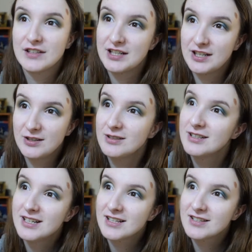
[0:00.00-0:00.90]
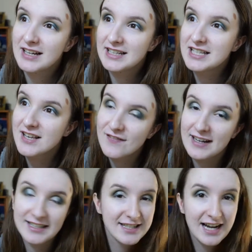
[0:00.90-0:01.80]
you know? So I need to
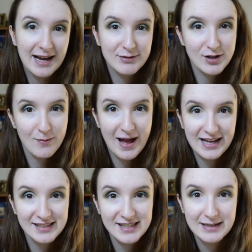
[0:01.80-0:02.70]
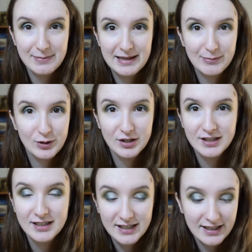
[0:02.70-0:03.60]
find a time to go back and see
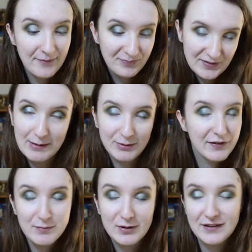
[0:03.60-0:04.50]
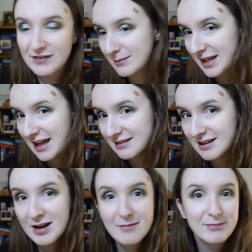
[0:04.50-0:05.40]
people. Like, I'm gonna have to pre-film
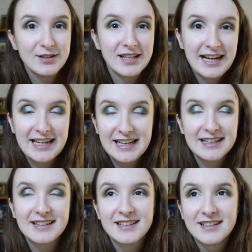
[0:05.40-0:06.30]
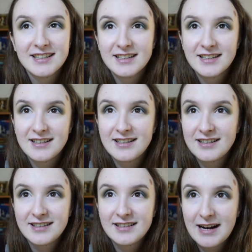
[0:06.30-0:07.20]
again, but like,
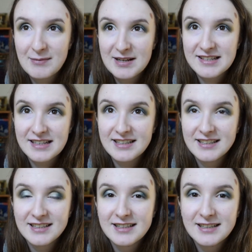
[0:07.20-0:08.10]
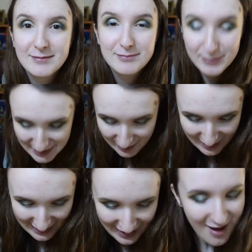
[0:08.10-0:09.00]
oh, I miss it. But
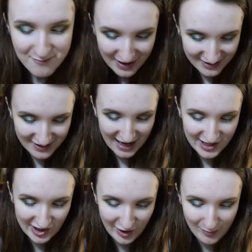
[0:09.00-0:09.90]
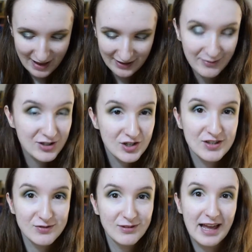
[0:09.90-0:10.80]
anyway, back to the eyeshadow palette, which
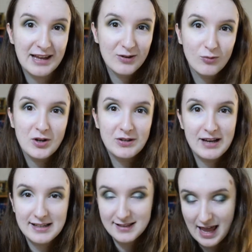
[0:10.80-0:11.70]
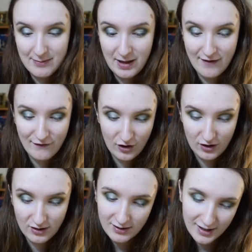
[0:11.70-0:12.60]
is like what you guys came here
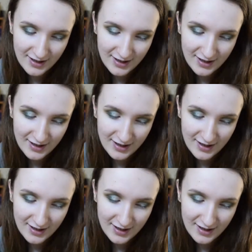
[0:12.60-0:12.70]
for.